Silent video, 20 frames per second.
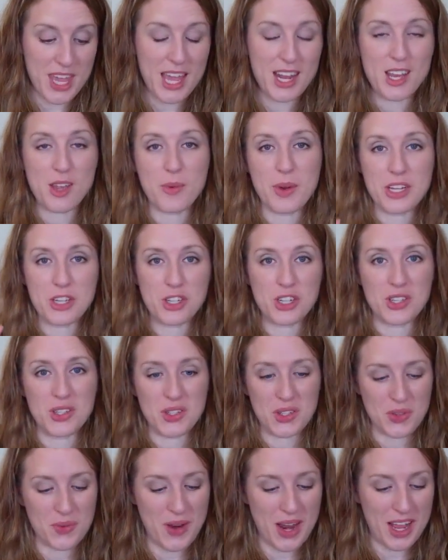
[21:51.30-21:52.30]
so from the Any
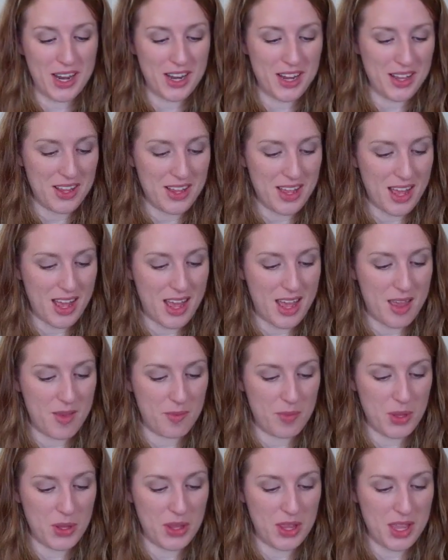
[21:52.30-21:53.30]
Questions thread,
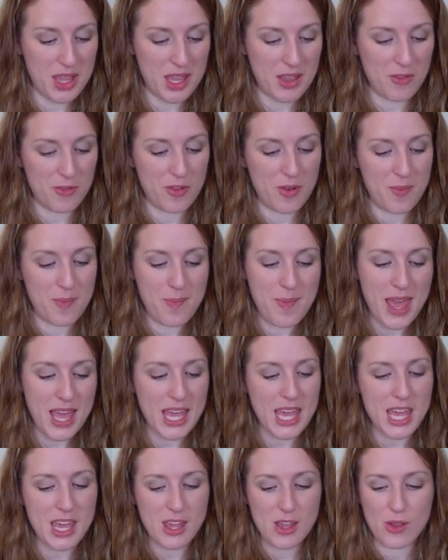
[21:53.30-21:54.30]
I'm pulling
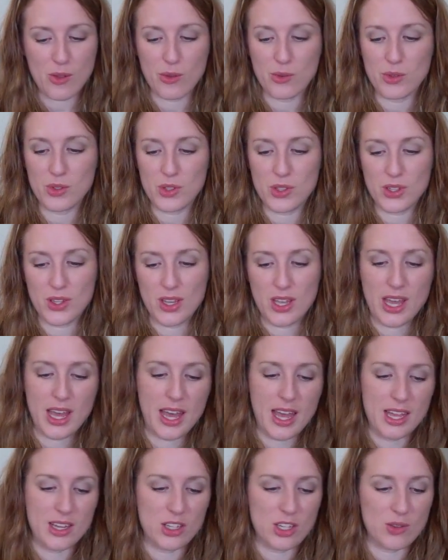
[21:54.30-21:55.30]
from Maggie
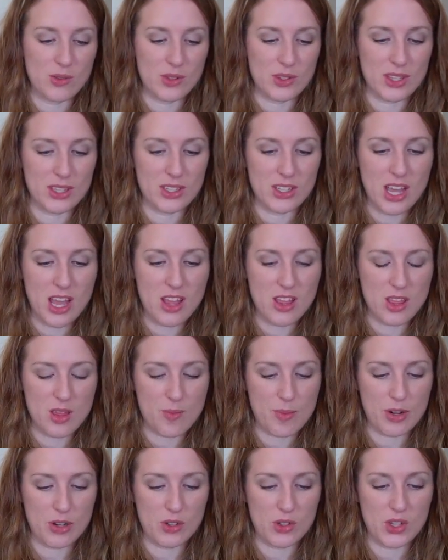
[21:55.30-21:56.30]
Hughes. She was the
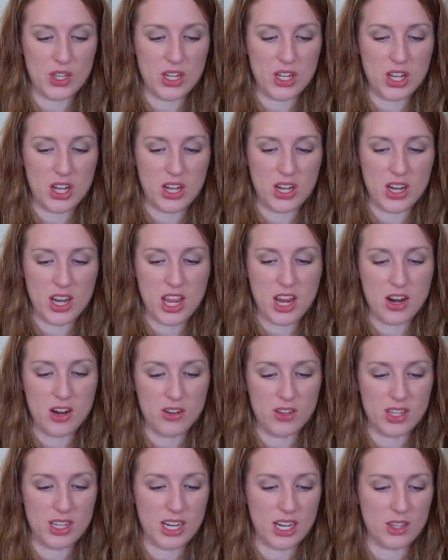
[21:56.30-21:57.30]
10th person
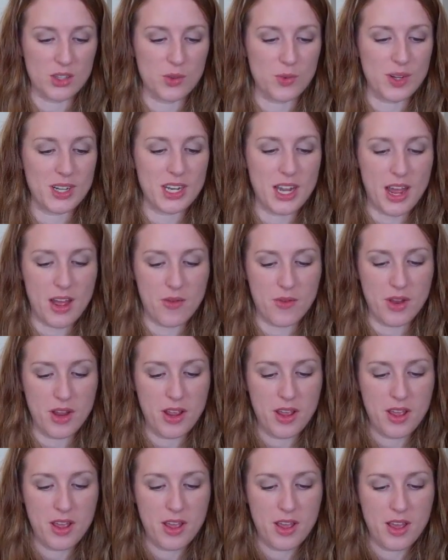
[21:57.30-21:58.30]
on here, the next
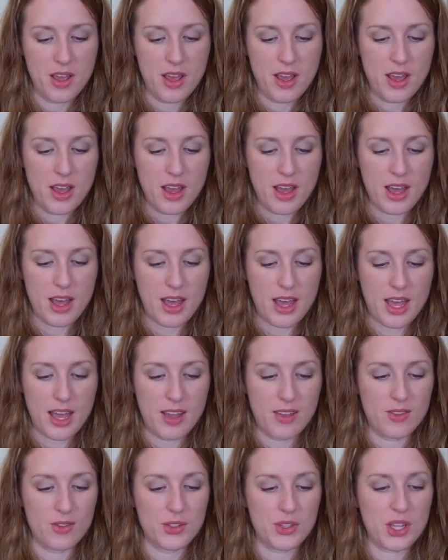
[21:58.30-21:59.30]
one down.
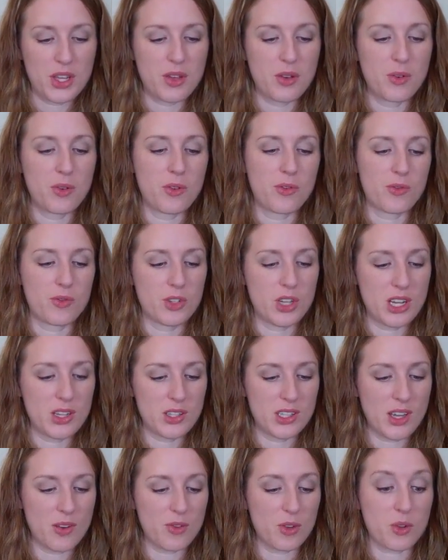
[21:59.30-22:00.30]

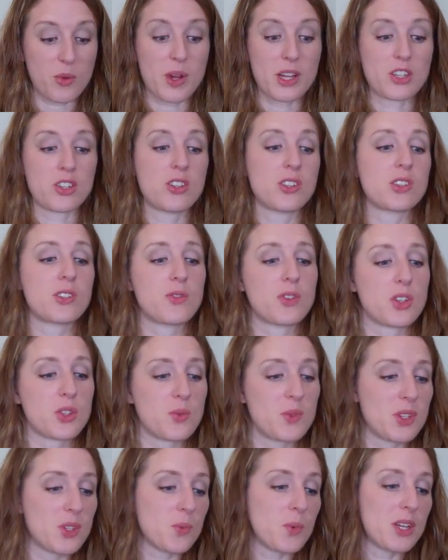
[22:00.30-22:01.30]
So she has several
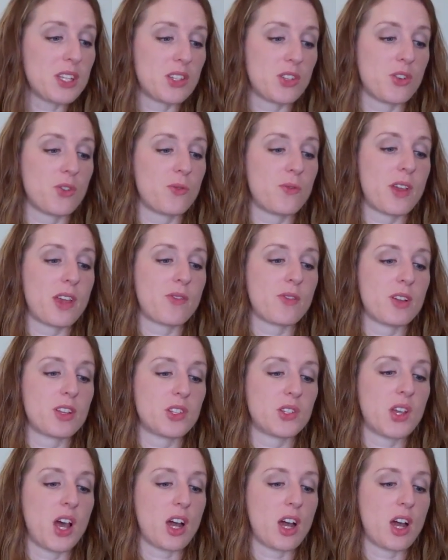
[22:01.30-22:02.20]
questions. The first one is, what's your